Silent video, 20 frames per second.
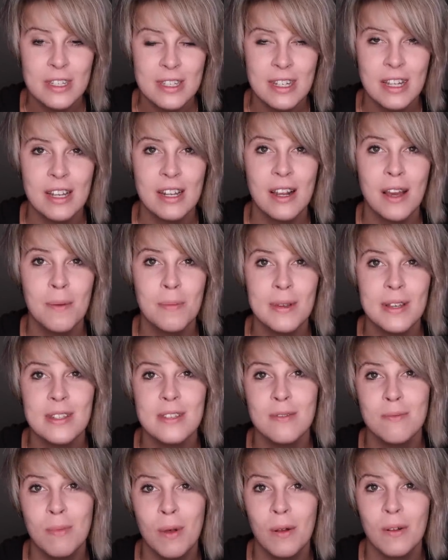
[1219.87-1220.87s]
seen a
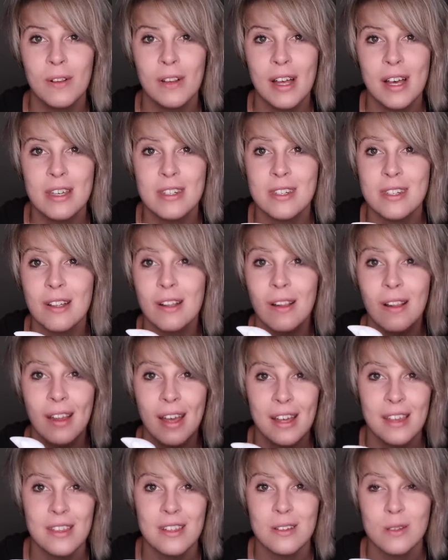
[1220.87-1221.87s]
piece of milk glass
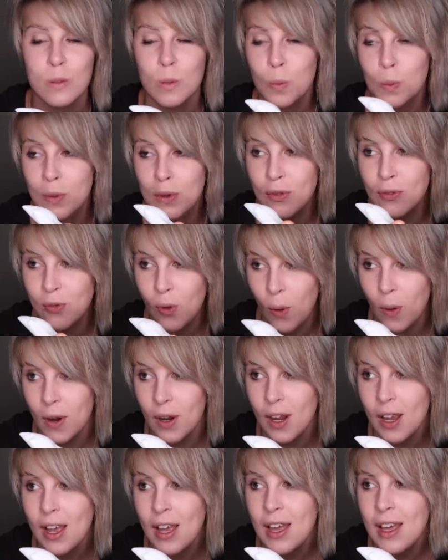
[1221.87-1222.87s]
like this
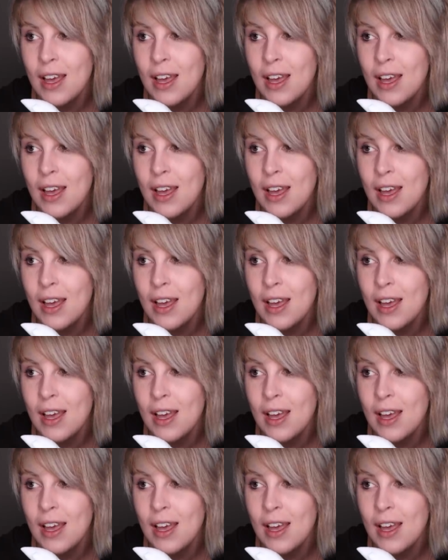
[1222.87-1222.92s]
before.